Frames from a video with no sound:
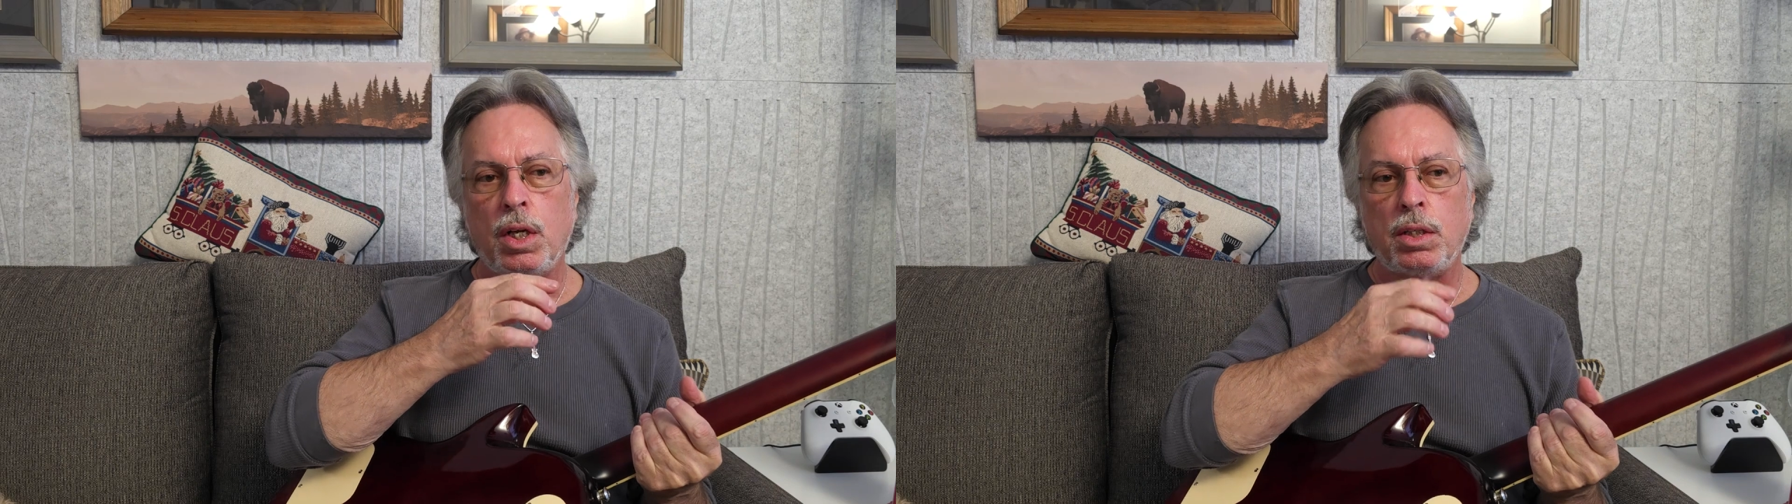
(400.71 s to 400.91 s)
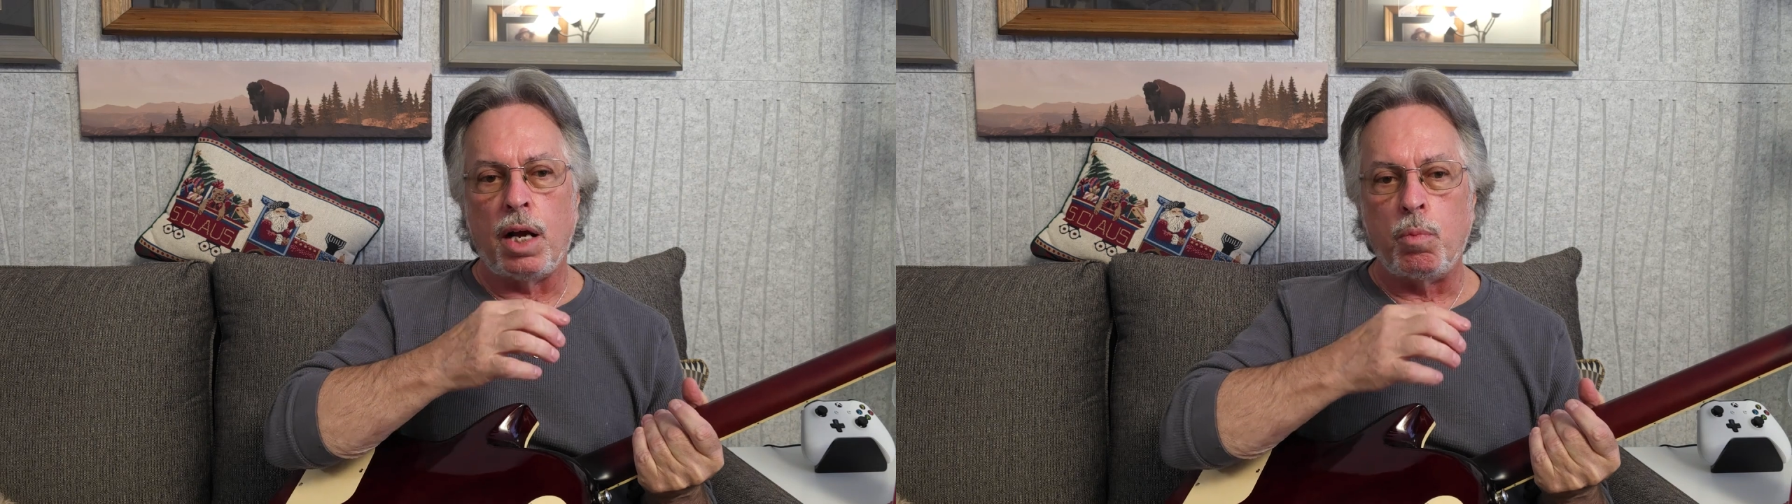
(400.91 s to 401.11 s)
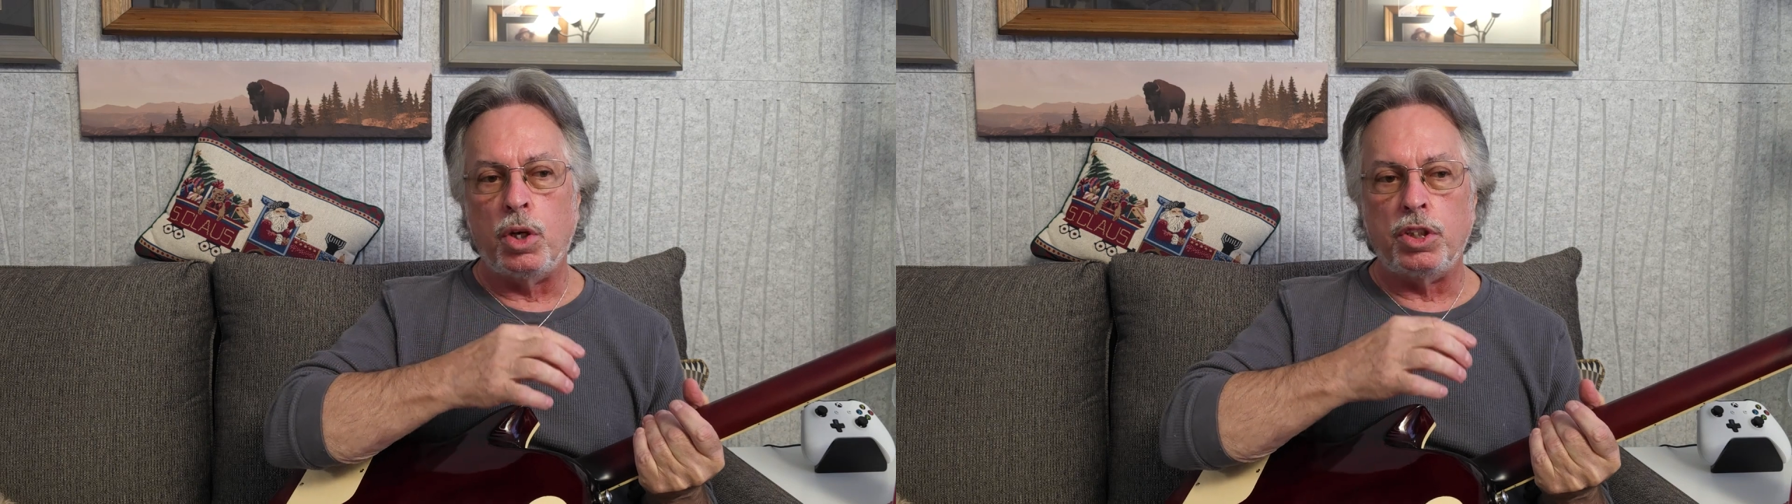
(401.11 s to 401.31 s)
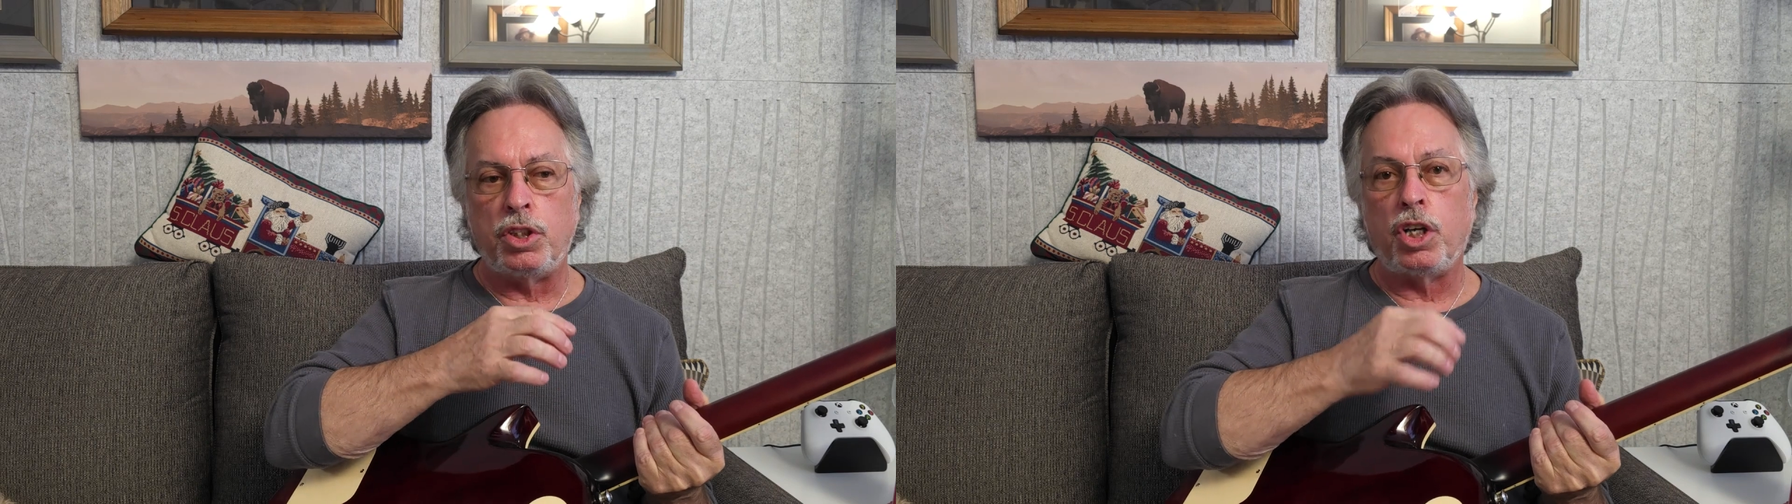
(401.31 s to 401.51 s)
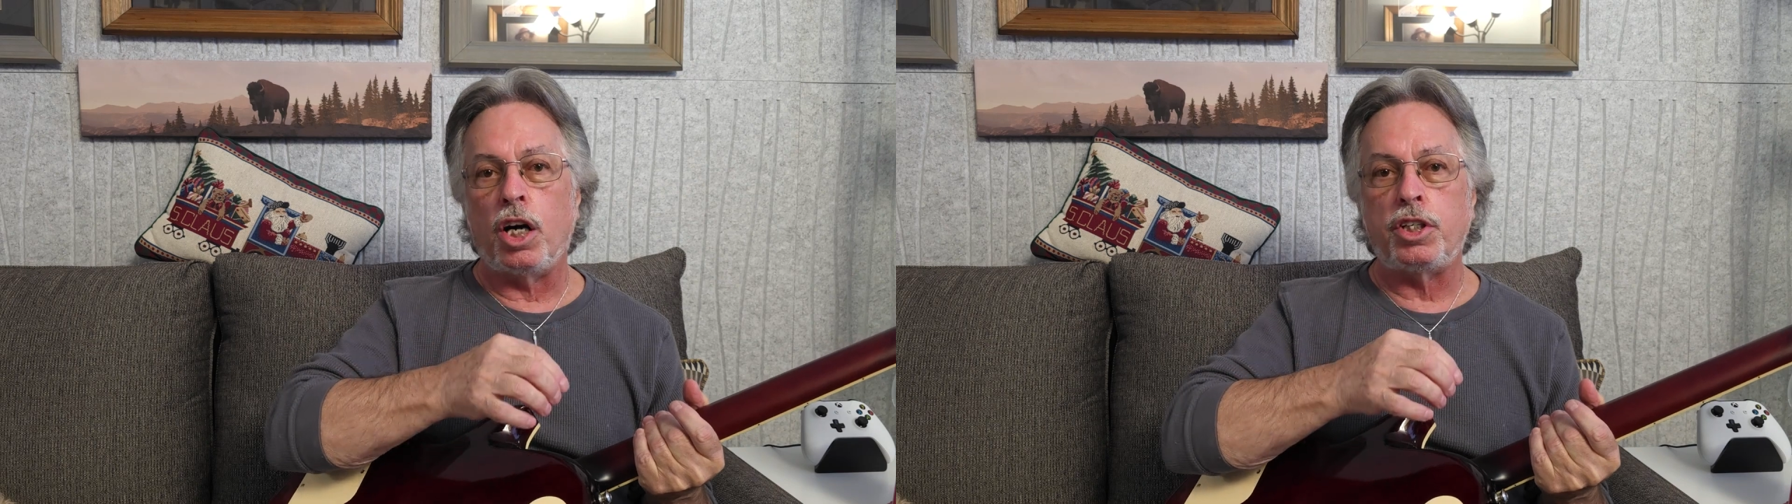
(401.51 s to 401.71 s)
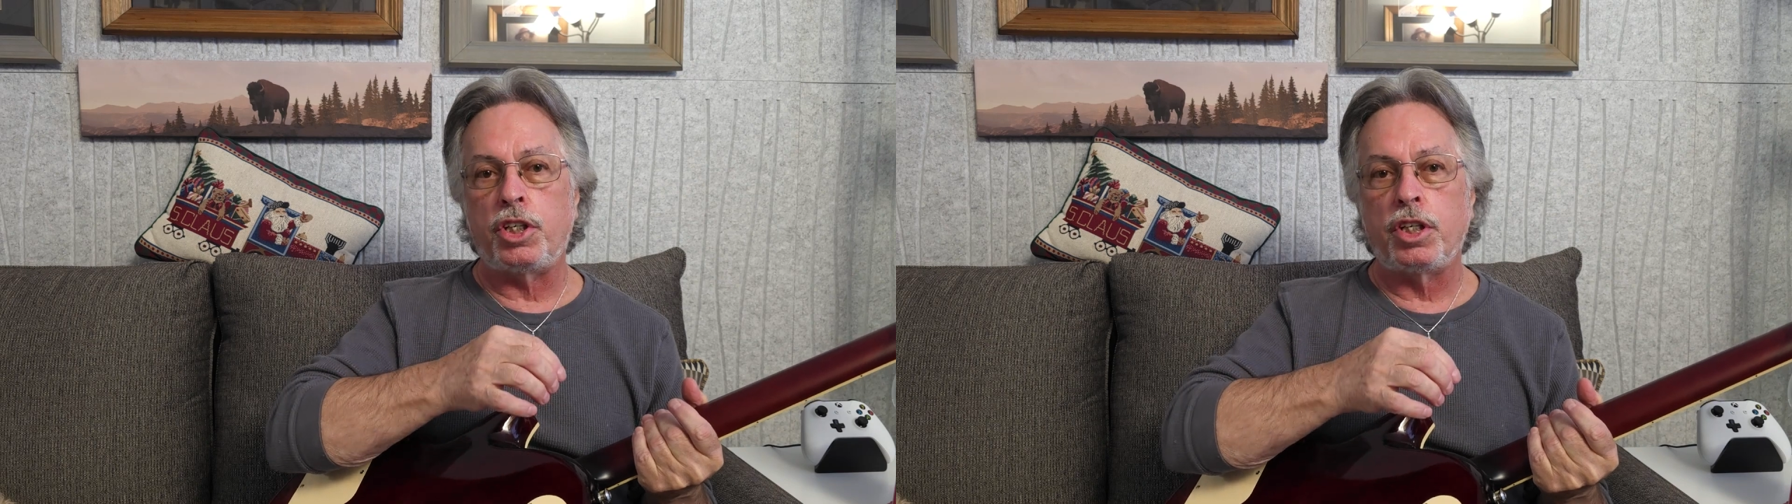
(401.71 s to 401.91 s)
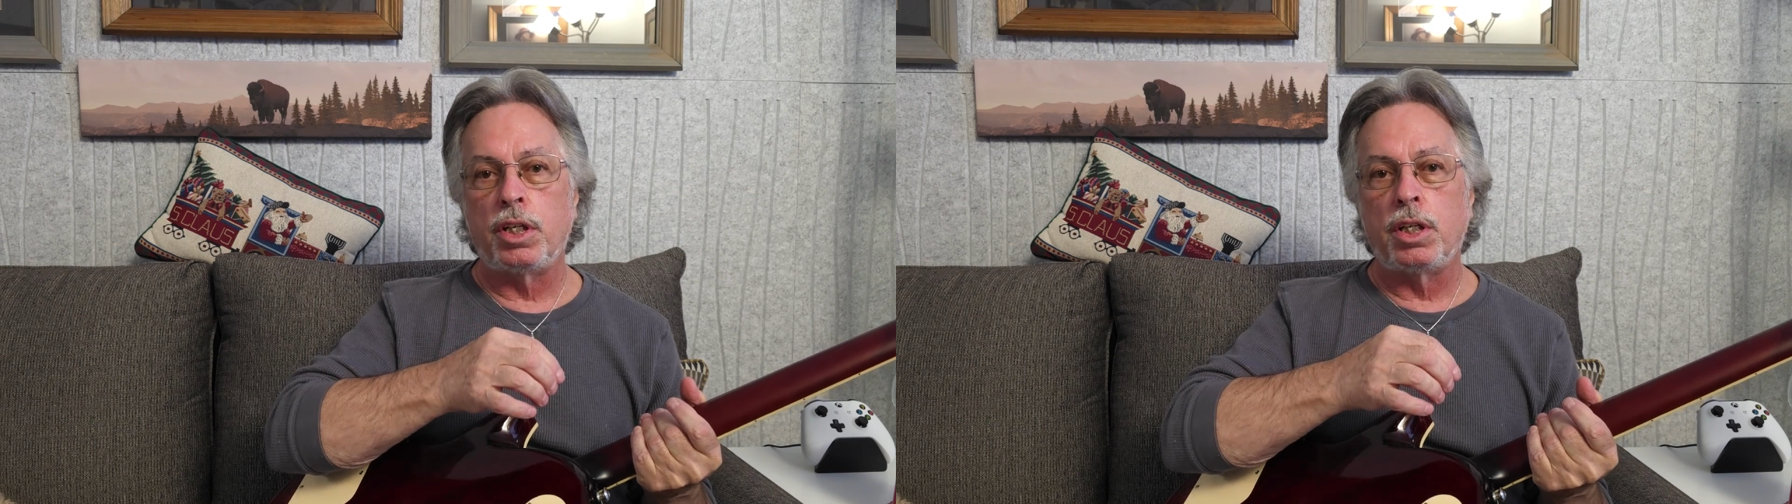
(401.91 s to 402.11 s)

they wouldn't touch,